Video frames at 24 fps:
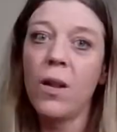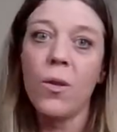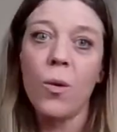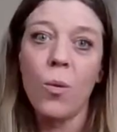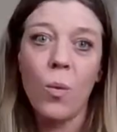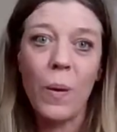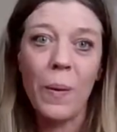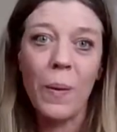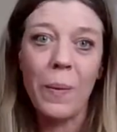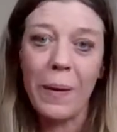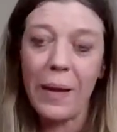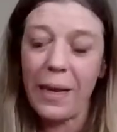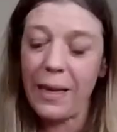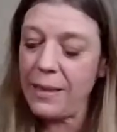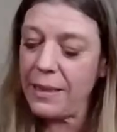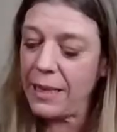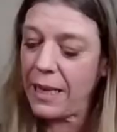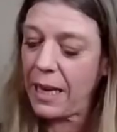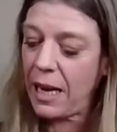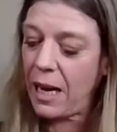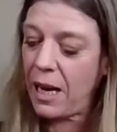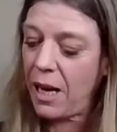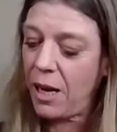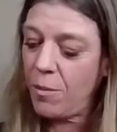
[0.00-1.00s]
The one
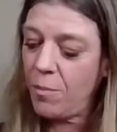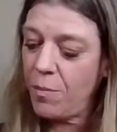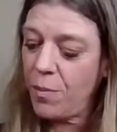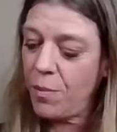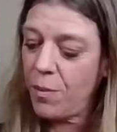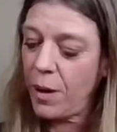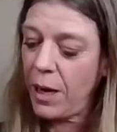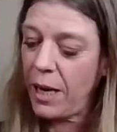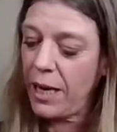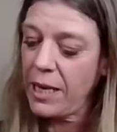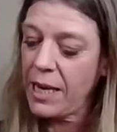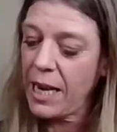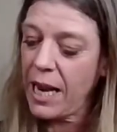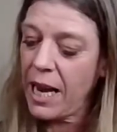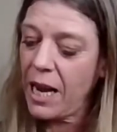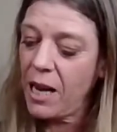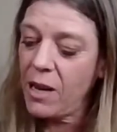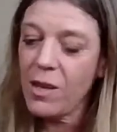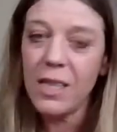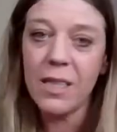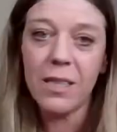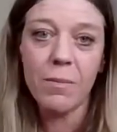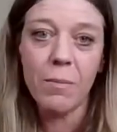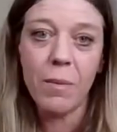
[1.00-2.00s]
that's up right
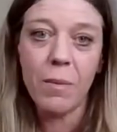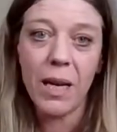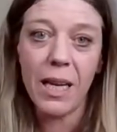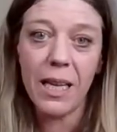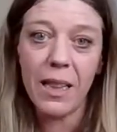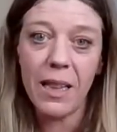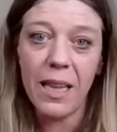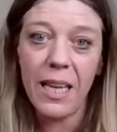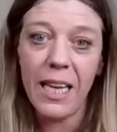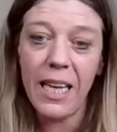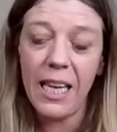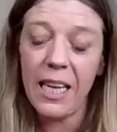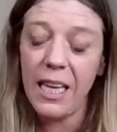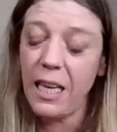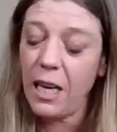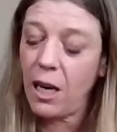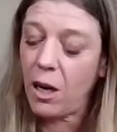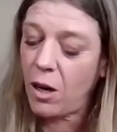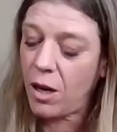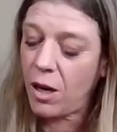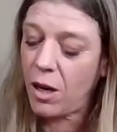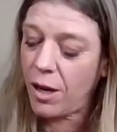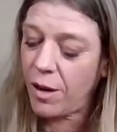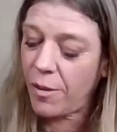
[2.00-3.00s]
now is my lead
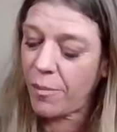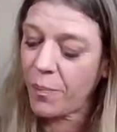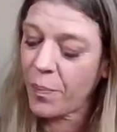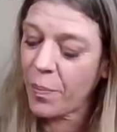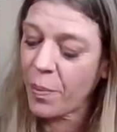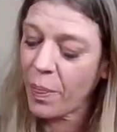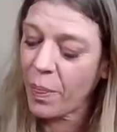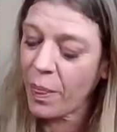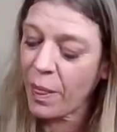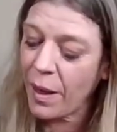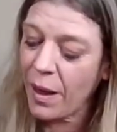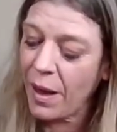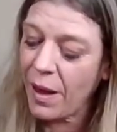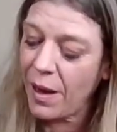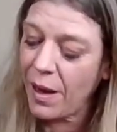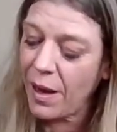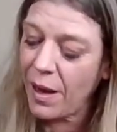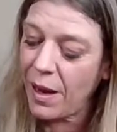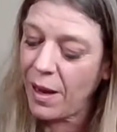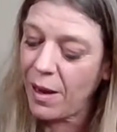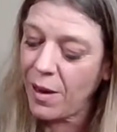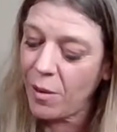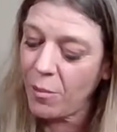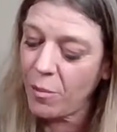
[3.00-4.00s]
arm.
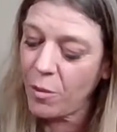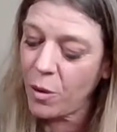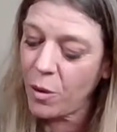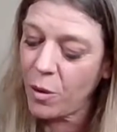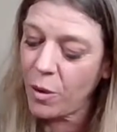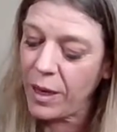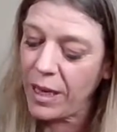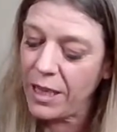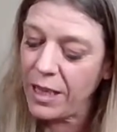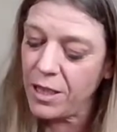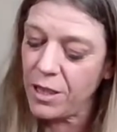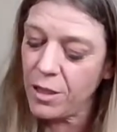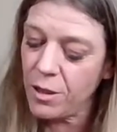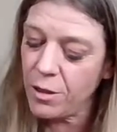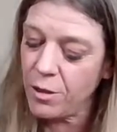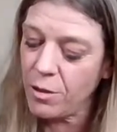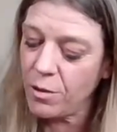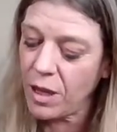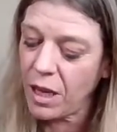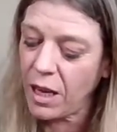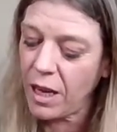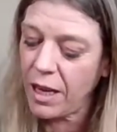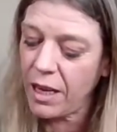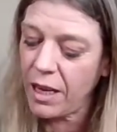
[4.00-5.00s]
And I'm going
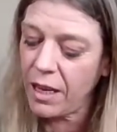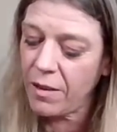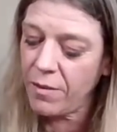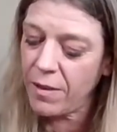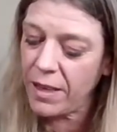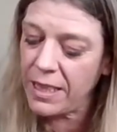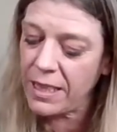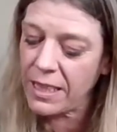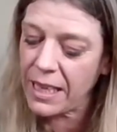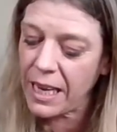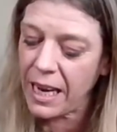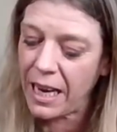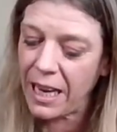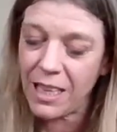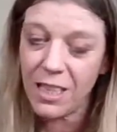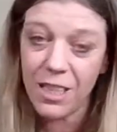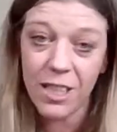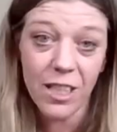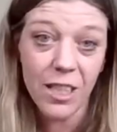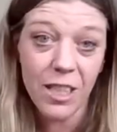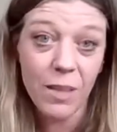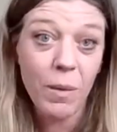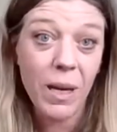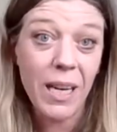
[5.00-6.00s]
to kind of
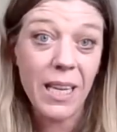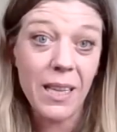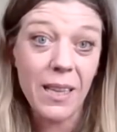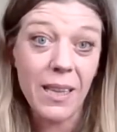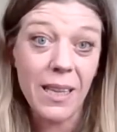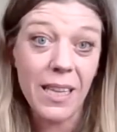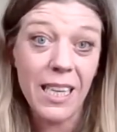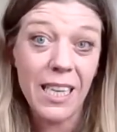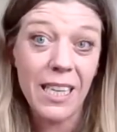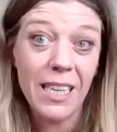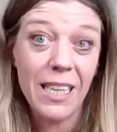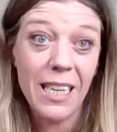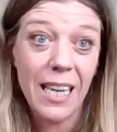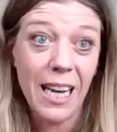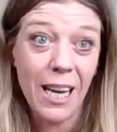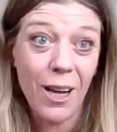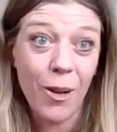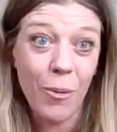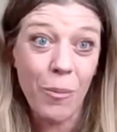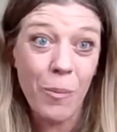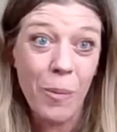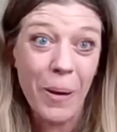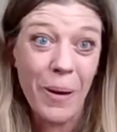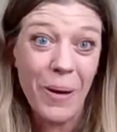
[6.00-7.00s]
attach my lead
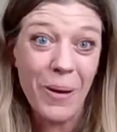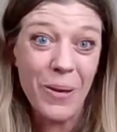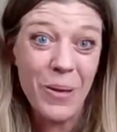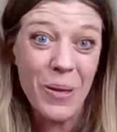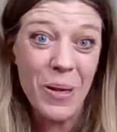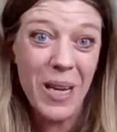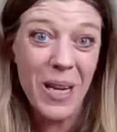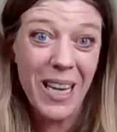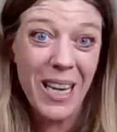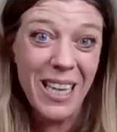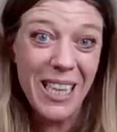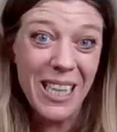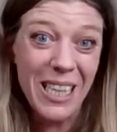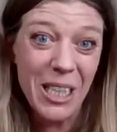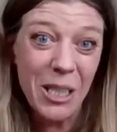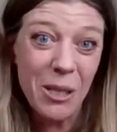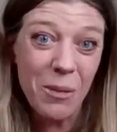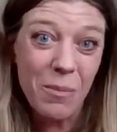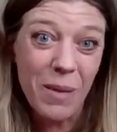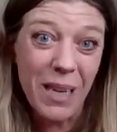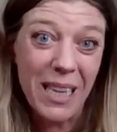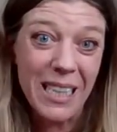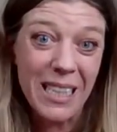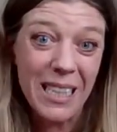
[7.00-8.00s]
elbow
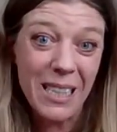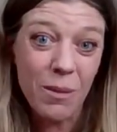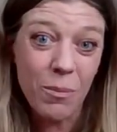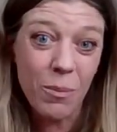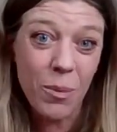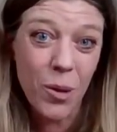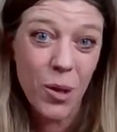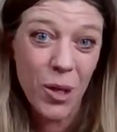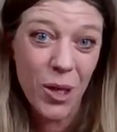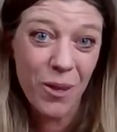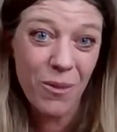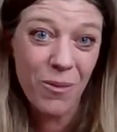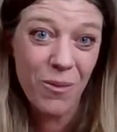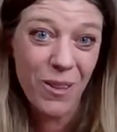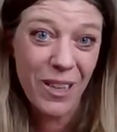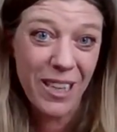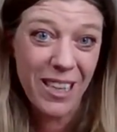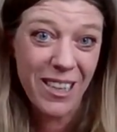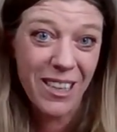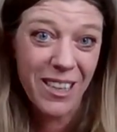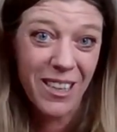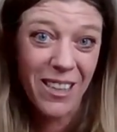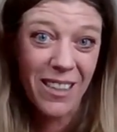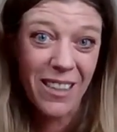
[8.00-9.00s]
to my support
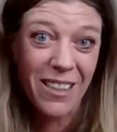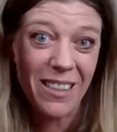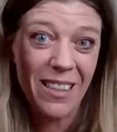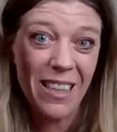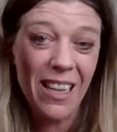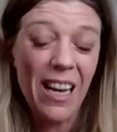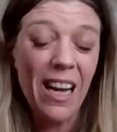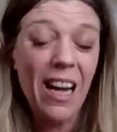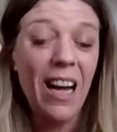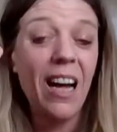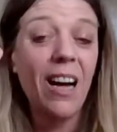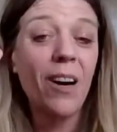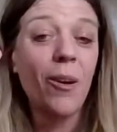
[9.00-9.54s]
fingers.